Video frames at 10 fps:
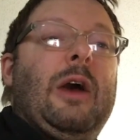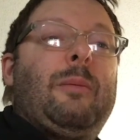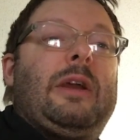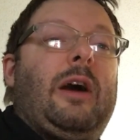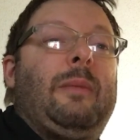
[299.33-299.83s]

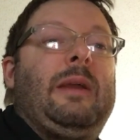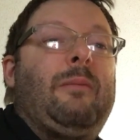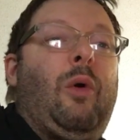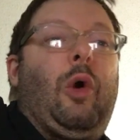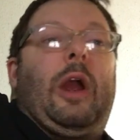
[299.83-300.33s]
becoming
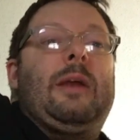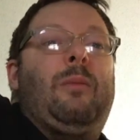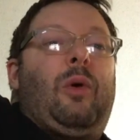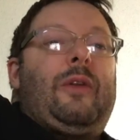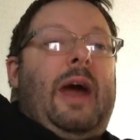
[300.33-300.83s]
more and
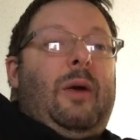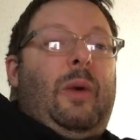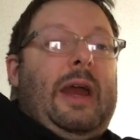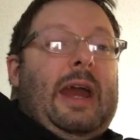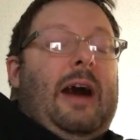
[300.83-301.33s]
more that way.